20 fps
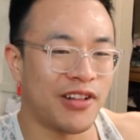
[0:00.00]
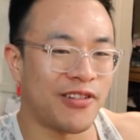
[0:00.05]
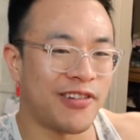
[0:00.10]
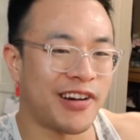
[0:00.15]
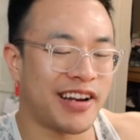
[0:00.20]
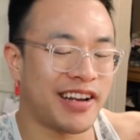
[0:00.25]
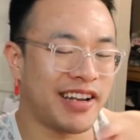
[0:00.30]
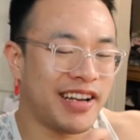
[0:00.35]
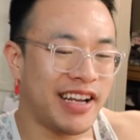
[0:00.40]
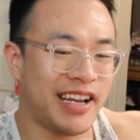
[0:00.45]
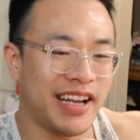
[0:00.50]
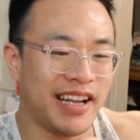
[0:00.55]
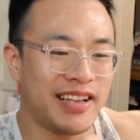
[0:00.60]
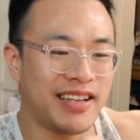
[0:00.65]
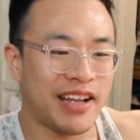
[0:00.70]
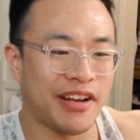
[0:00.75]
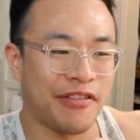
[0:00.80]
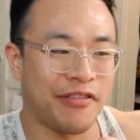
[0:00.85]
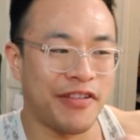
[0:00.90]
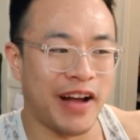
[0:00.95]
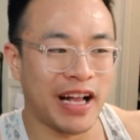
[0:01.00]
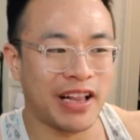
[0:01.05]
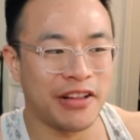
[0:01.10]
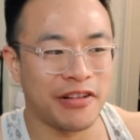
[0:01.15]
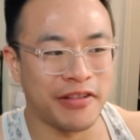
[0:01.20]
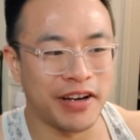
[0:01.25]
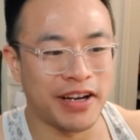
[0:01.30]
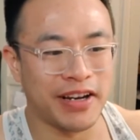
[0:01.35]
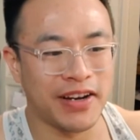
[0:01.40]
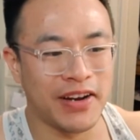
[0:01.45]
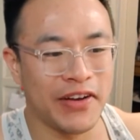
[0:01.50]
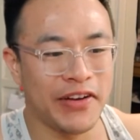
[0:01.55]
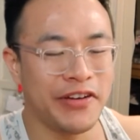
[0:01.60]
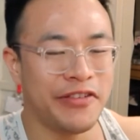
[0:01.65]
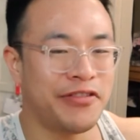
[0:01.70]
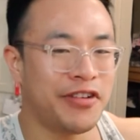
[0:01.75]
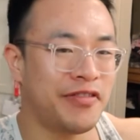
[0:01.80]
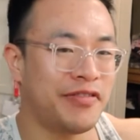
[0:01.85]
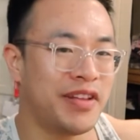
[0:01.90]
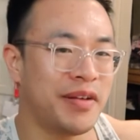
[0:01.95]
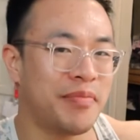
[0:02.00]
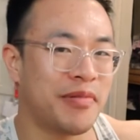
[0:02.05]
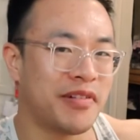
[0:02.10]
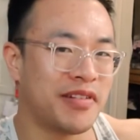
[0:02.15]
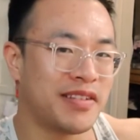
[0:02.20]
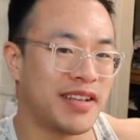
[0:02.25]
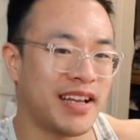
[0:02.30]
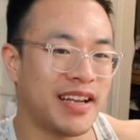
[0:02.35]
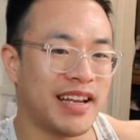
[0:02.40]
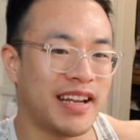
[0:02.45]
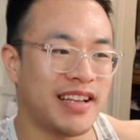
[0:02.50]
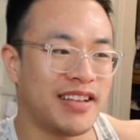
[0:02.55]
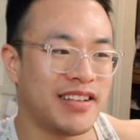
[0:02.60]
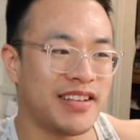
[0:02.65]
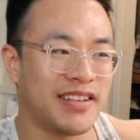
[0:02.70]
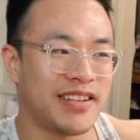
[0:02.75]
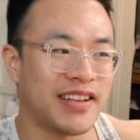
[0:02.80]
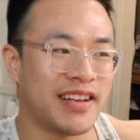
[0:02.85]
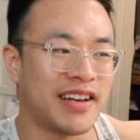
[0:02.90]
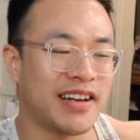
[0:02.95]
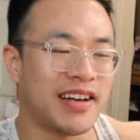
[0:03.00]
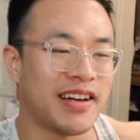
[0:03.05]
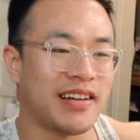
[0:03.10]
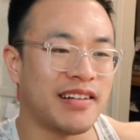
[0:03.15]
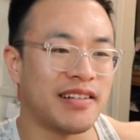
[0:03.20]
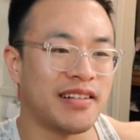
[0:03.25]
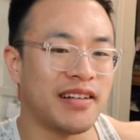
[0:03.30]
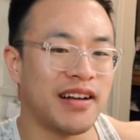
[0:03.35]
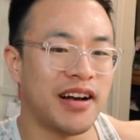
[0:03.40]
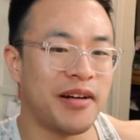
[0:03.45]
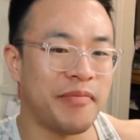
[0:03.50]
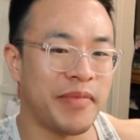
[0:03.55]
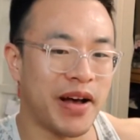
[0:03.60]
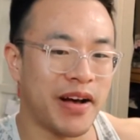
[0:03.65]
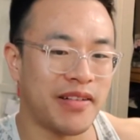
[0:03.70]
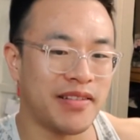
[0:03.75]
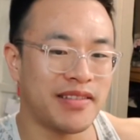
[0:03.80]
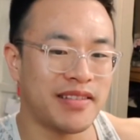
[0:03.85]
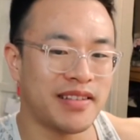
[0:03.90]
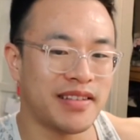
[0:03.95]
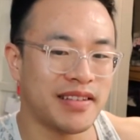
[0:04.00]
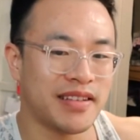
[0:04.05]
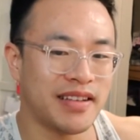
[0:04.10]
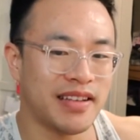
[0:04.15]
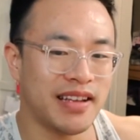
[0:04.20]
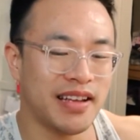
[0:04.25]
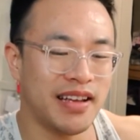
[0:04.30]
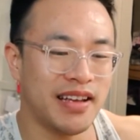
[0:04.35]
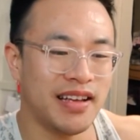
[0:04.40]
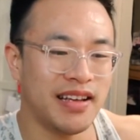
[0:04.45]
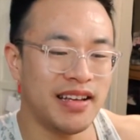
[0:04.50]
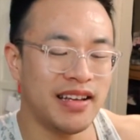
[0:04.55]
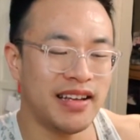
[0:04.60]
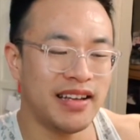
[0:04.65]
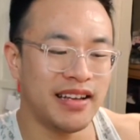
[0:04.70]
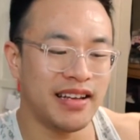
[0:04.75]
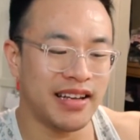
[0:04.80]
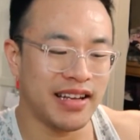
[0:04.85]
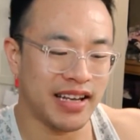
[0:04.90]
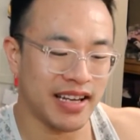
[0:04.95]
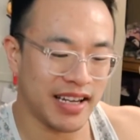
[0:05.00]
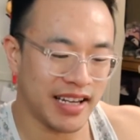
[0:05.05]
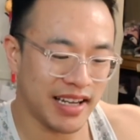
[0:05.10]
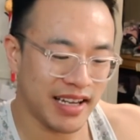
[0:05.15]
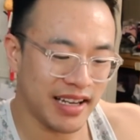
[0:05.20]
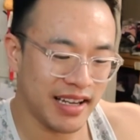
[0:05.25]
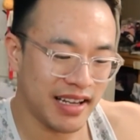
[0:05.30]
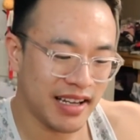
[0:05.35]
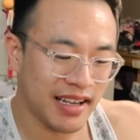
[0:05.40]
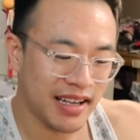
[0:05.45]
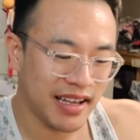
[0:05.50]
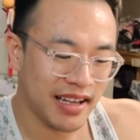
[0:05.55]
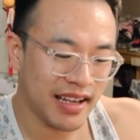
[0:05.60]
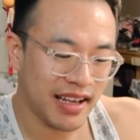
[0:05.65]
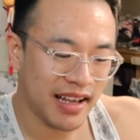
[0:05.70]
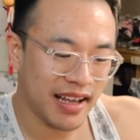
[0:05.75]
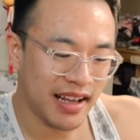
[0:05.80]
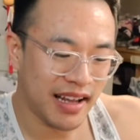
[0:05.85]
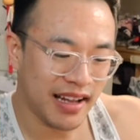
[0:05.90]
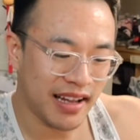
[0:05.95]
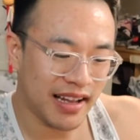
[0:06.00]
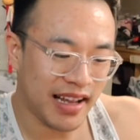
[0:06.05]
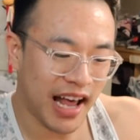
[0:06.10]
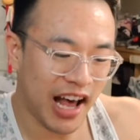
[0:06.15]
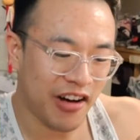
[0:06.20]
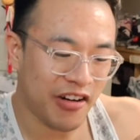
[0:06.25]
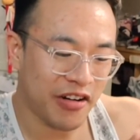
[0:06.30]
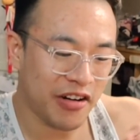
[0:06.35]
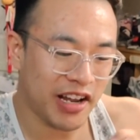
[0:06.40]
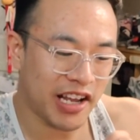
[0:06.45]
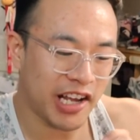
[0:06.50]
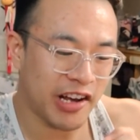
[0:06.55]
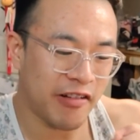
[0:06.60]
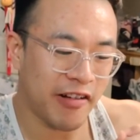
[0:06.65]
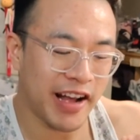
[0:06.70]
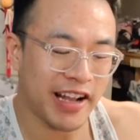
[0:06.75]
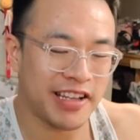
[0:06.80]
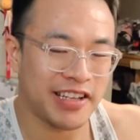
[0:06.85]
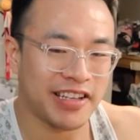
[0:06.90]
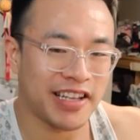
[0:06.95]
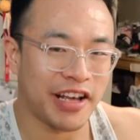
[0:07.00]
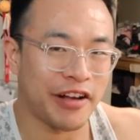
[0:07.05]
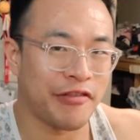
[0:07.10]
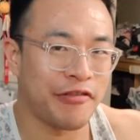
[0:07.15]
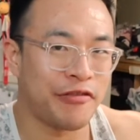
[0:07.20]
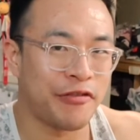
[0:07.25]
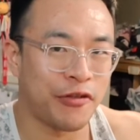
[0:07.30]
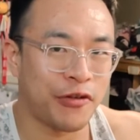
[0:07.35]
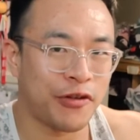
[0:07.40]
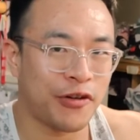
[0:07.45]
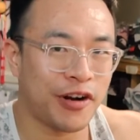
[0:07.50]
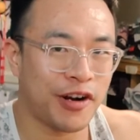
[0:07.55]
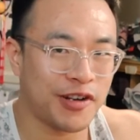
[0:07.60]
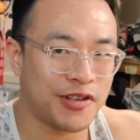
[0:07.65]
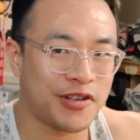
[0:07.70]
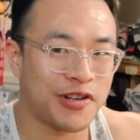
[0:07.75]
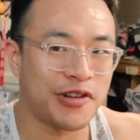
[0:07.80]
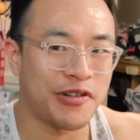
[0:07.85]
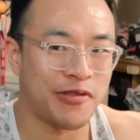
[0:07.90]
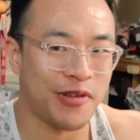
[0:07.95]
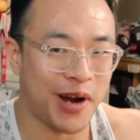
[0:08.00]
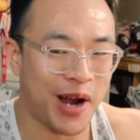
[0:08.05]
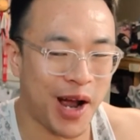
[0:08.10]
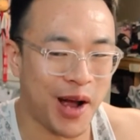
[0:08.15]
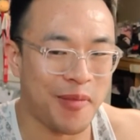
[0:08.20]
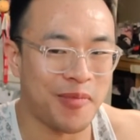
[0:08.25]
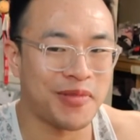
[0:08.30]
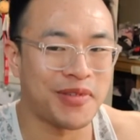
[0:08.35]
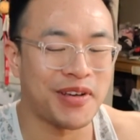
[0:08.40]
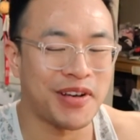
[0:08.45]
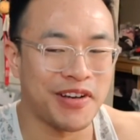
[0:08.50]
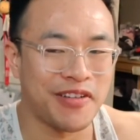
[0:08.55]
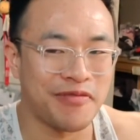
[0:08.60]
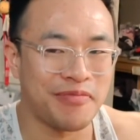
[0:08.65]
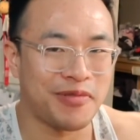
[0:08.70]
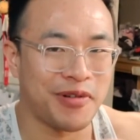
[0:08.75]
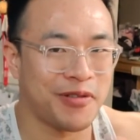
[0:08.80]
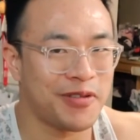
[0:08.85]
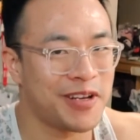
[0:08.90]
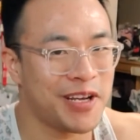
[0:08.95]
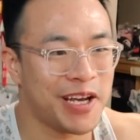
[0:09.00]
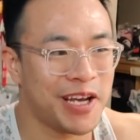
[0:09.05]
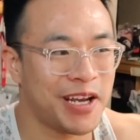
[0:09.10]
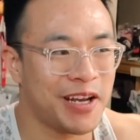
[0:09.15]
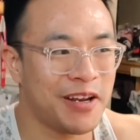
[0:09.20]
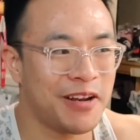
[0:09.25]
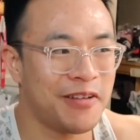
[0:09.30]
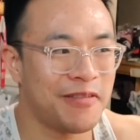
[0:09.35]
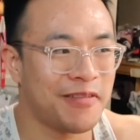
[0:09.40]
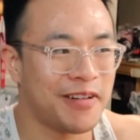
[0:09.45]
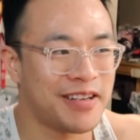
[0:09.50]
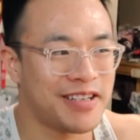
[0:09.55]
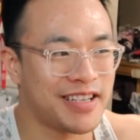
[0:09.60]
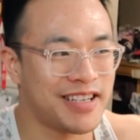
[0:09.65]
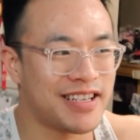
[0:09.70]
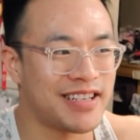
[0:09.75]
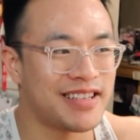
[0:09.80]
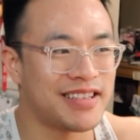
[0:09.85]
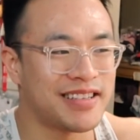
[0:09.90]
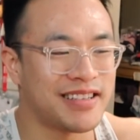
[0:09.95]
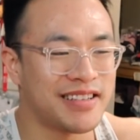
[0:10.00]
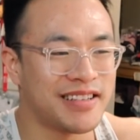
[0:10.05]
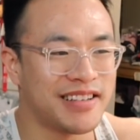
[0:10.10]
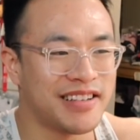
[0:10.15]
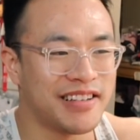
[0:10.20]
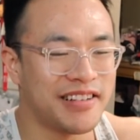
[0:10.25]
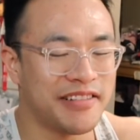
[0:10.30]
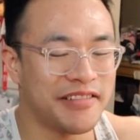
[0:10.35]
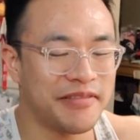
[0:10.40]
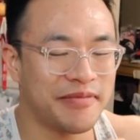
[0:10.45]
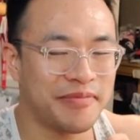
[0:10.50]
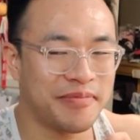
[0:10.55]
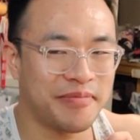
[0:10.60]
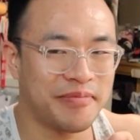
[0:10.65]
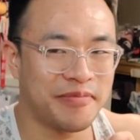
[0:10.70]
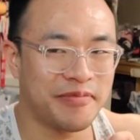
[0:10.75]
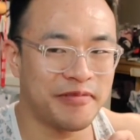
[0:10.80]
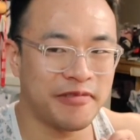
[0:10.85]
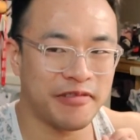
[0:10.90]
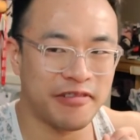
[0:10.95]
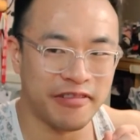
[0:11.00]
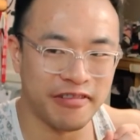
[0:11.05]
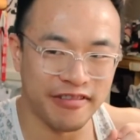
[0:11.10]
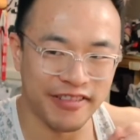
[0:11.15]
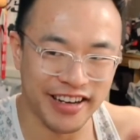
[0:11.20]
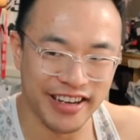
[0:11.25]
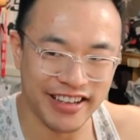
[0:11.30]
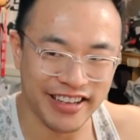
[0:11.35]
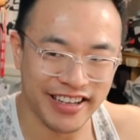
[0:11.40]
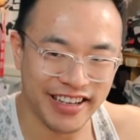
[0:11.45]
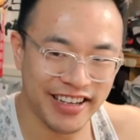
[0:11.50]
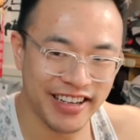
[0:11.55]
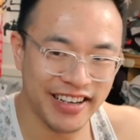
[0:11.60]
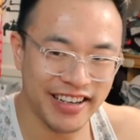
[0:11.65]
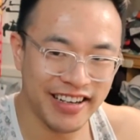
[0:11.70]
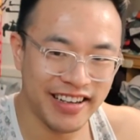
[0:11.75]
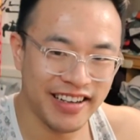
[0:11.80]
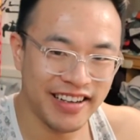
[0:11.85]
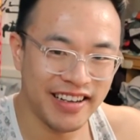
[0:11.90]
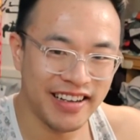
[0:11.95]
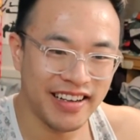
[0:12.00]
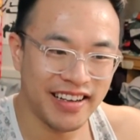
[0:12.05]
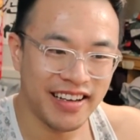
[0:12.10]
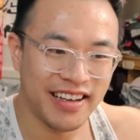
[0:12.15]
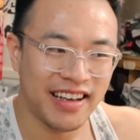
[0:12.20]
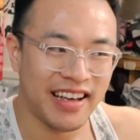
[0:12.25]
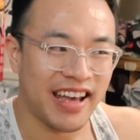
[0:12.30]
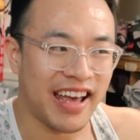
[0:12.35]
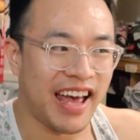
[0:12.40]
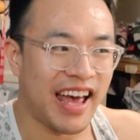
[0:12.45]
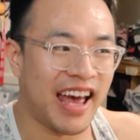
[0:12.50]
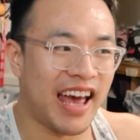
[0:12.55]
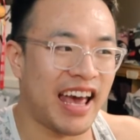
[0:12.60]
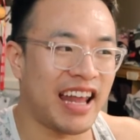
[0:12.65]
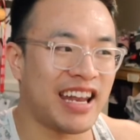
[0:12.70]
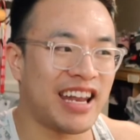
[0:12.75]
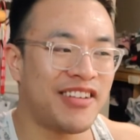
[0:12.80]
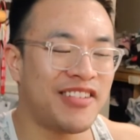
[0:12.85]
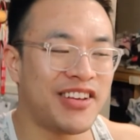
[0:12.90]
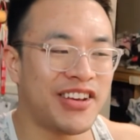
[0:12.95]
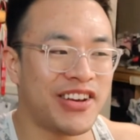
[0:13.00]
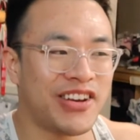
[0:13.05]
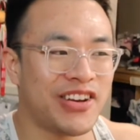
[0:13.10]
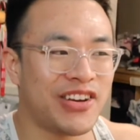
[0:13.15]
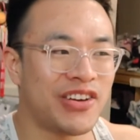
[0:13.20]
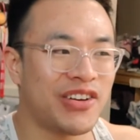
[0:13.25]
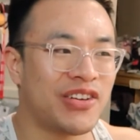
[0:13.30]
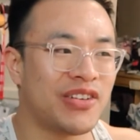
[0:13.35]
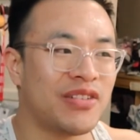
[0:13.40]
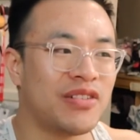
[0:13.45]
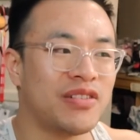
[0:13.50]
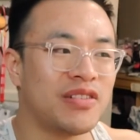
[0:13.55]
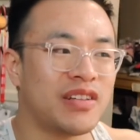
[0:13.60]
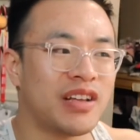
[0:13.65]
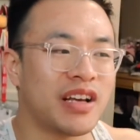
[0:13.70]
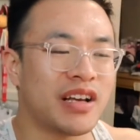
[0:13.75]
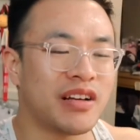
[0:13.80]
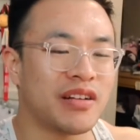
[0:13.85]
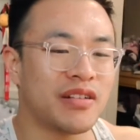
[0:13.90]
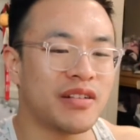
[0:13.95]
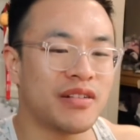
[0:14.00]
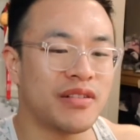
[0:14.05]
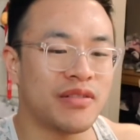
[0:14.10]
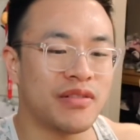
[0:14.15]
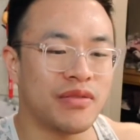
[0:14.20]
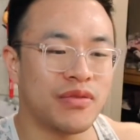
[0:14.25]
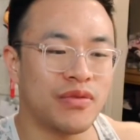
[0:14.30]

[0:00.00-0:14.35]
caloric needs and factor in 50% into the amount needed, that would equate to like 400 grams of protein, which is crazy. And if you like